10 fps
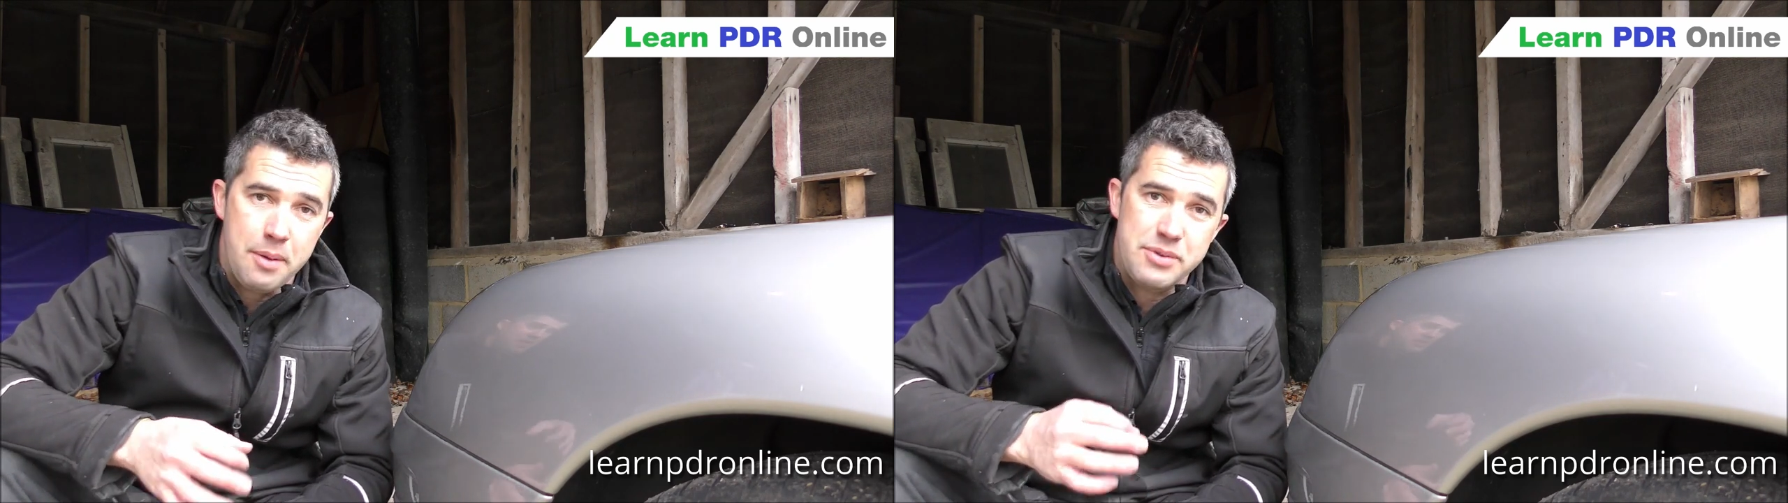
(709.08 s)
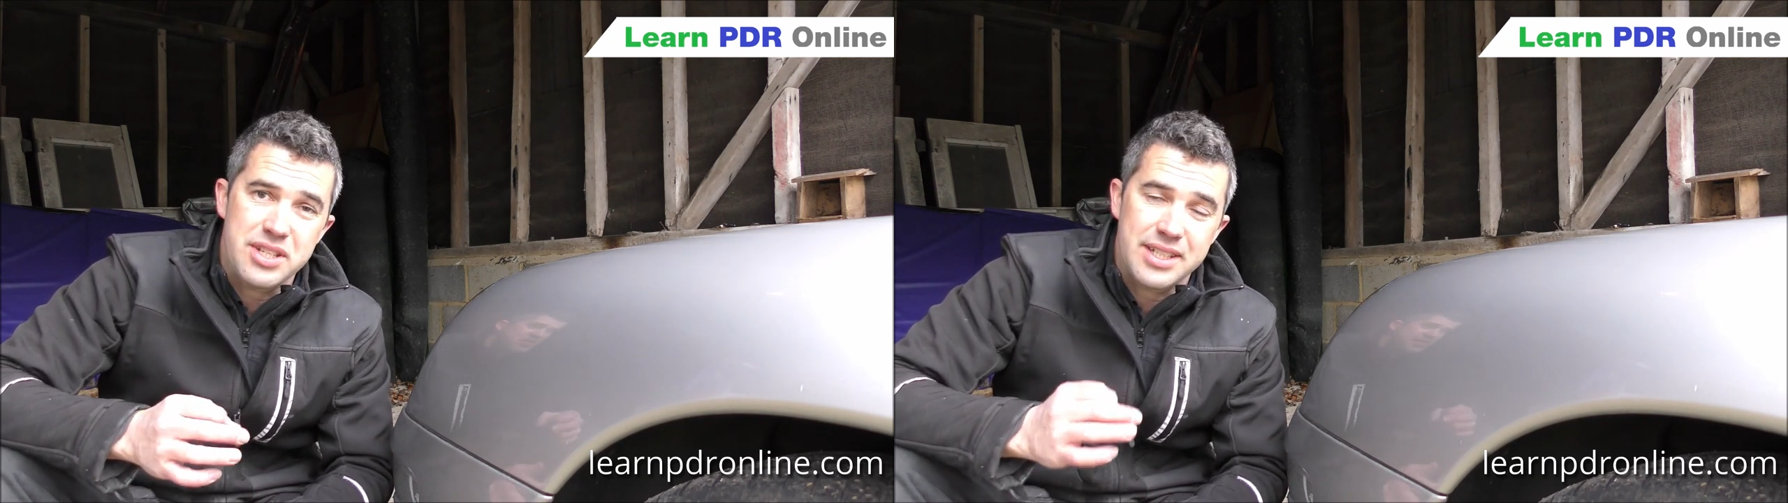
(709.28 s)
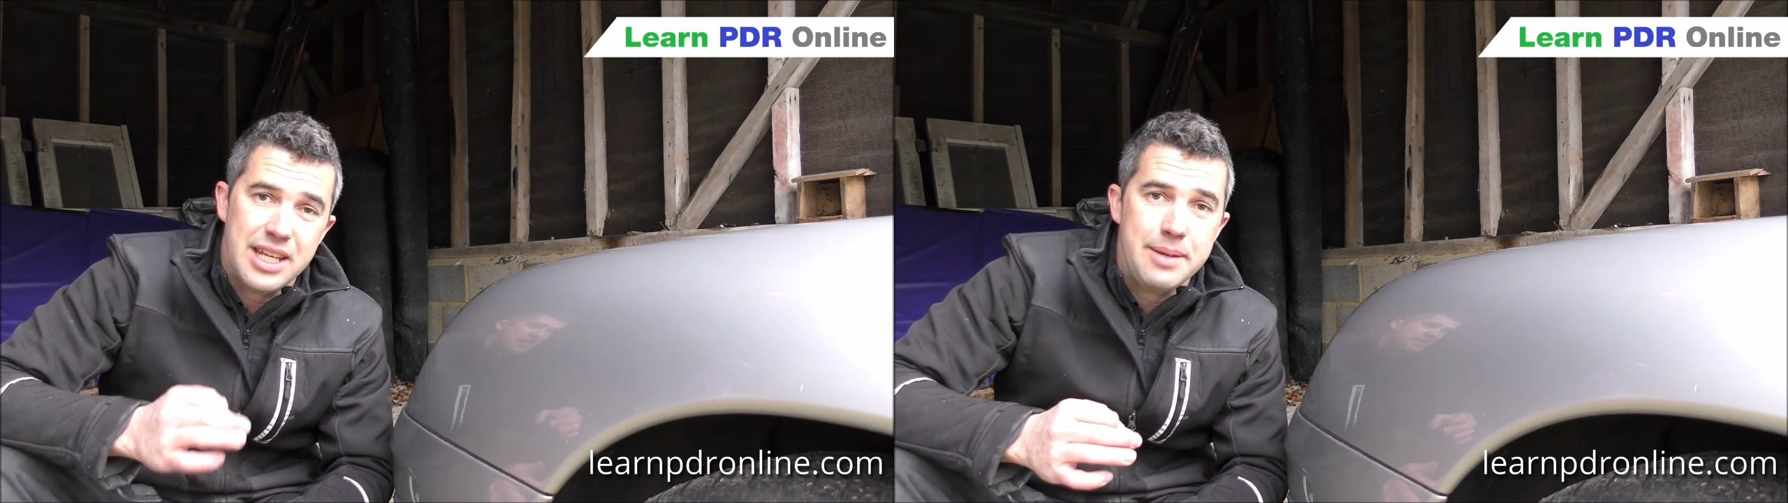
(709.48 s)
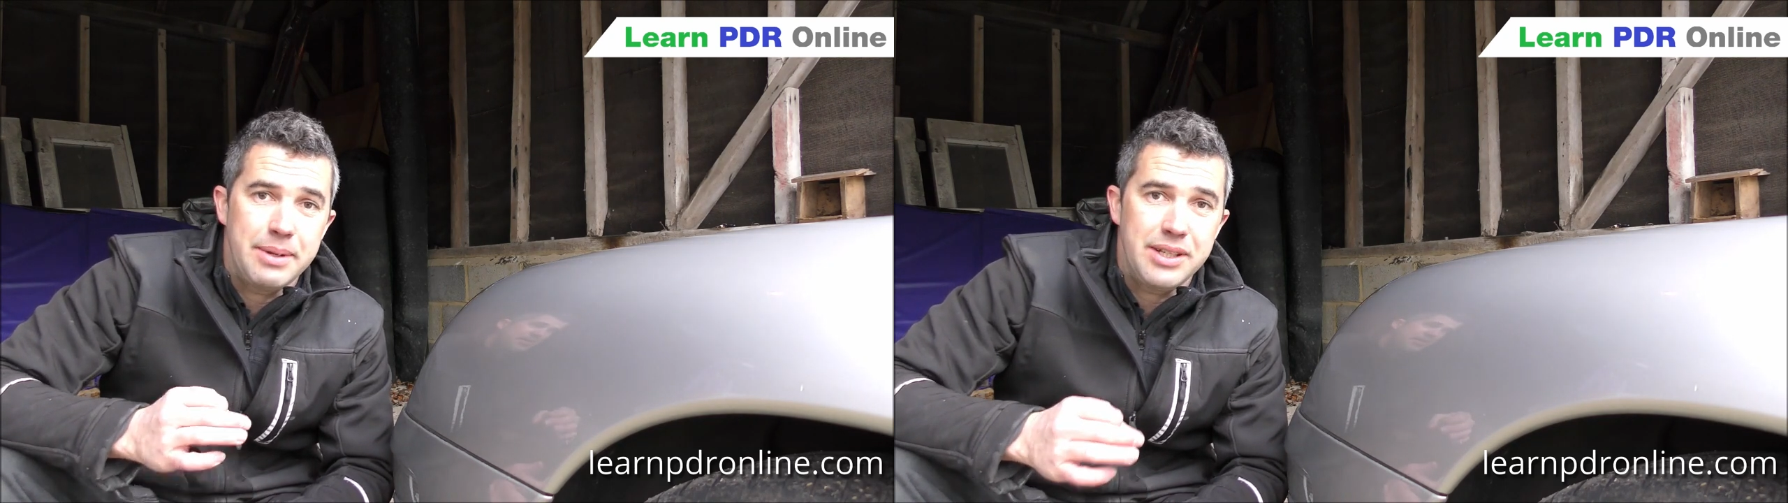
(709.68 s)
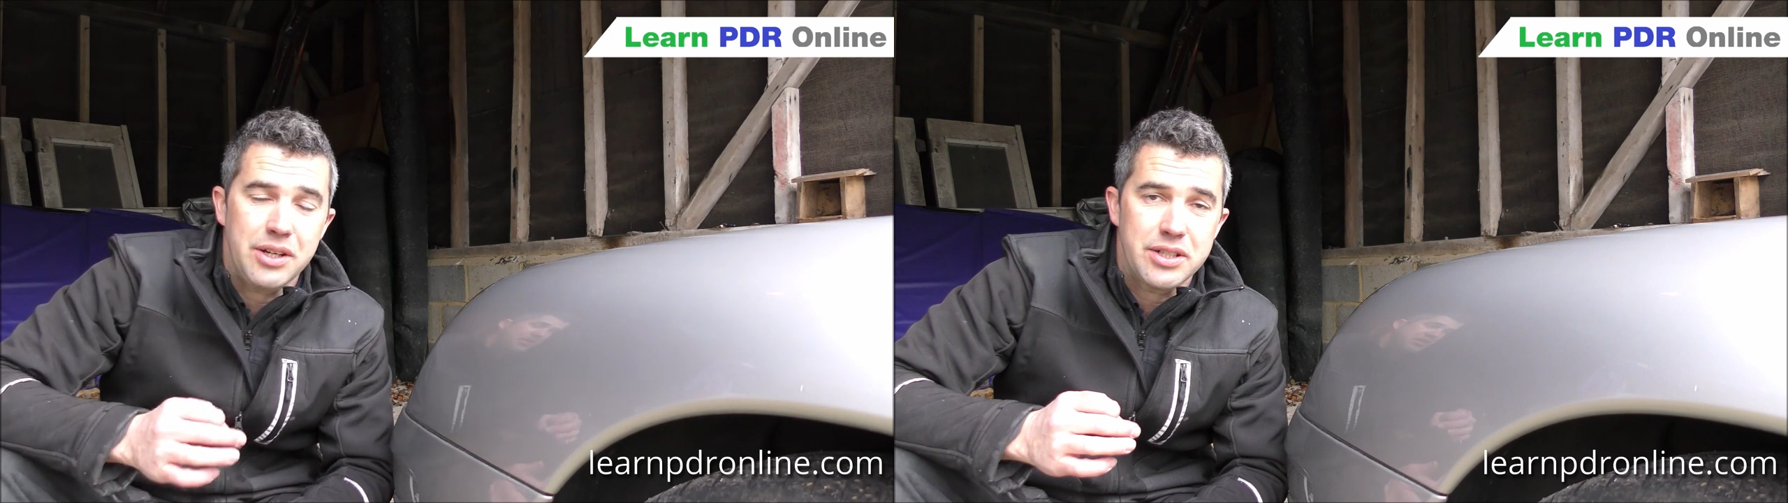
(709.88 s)
just to keep
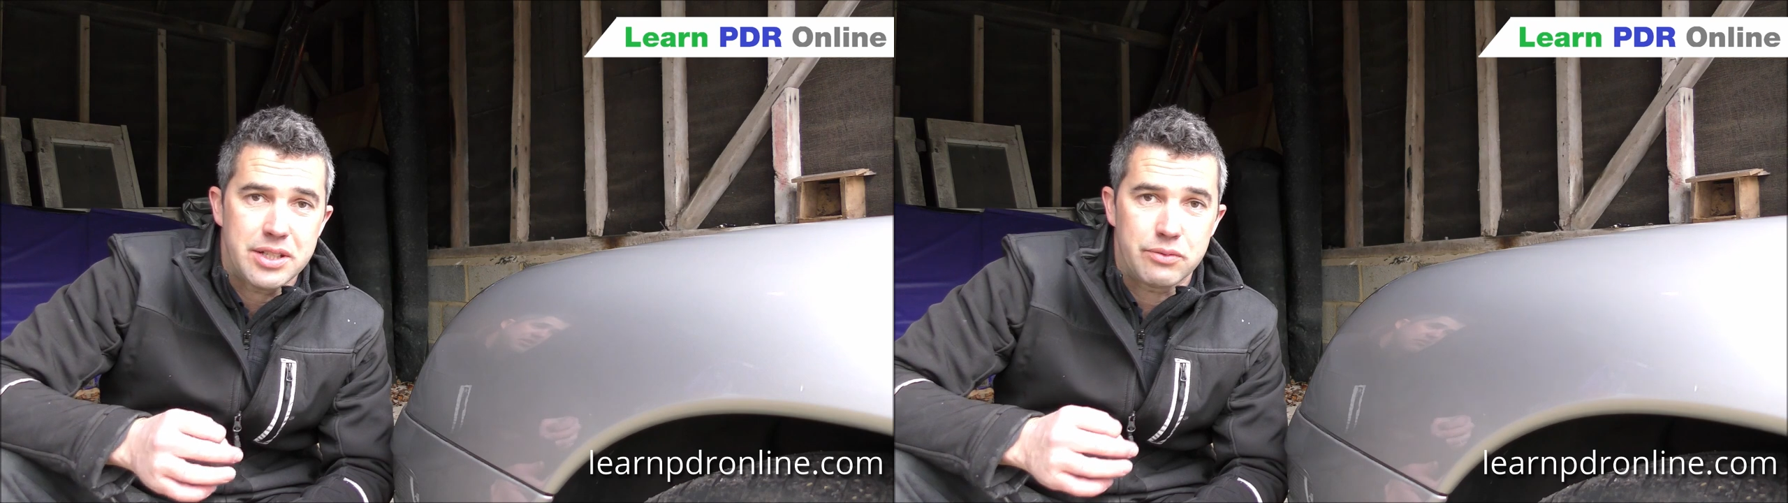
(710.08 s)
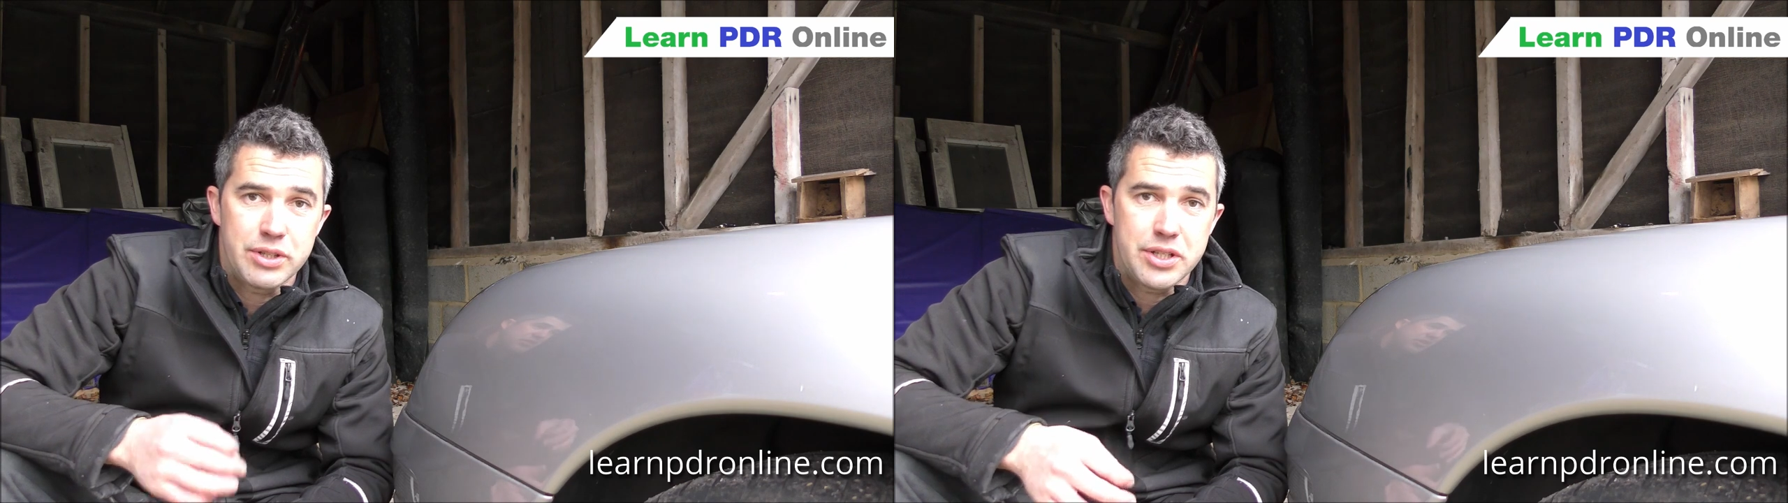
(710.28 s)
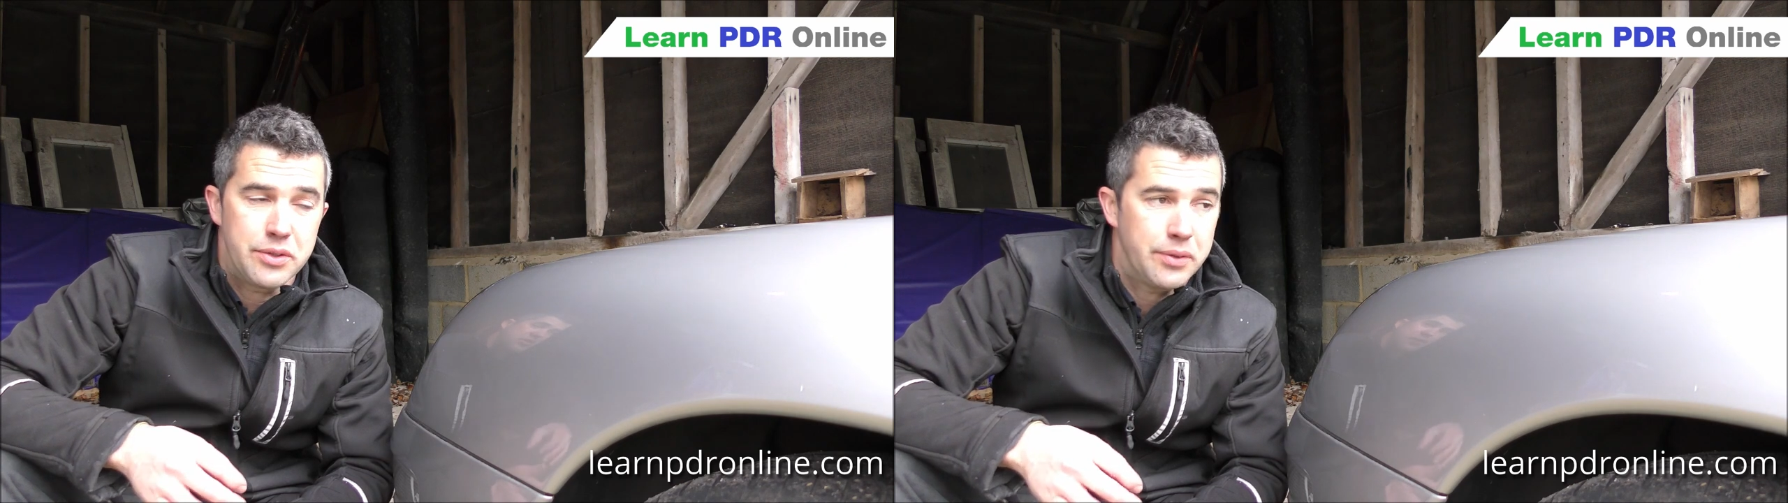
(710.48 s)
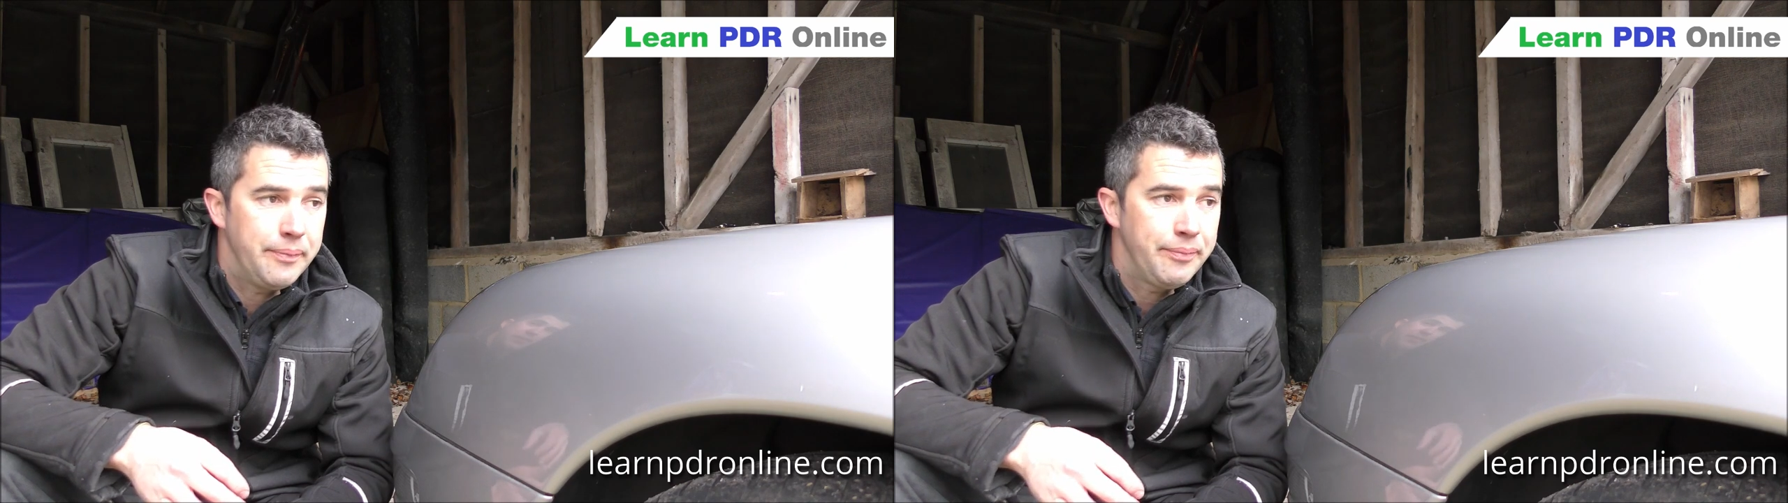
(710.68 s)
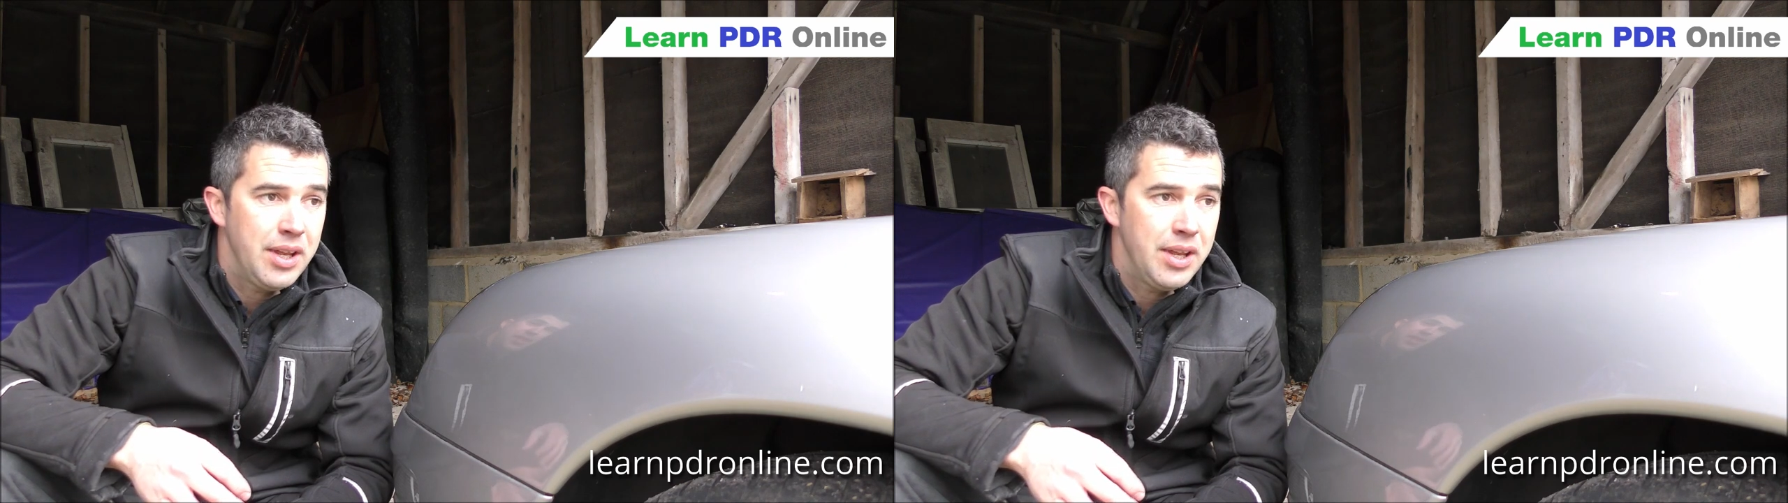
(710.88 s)
it nice and original,